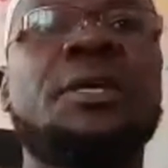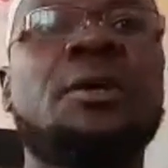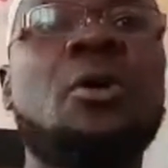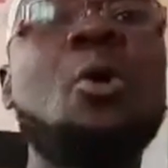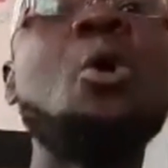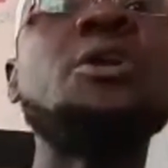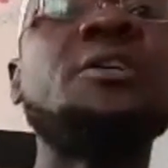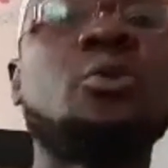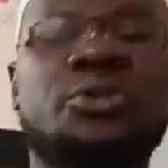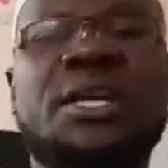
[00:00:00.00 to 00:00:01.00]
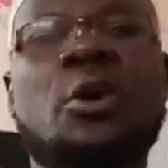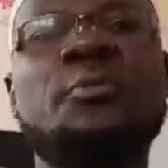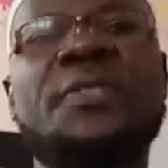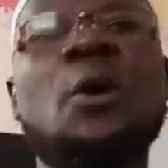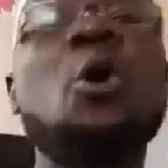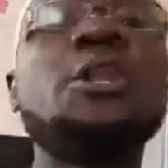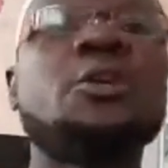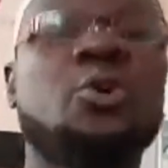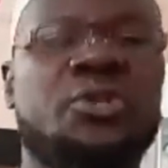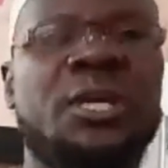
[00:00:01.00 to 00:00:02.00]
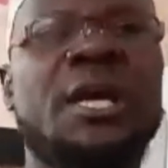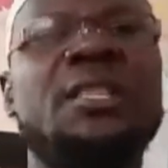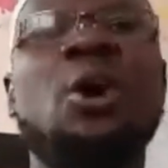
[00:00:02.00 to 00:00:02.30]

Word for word: the Holy Ghost. They call him the Holy Ghost,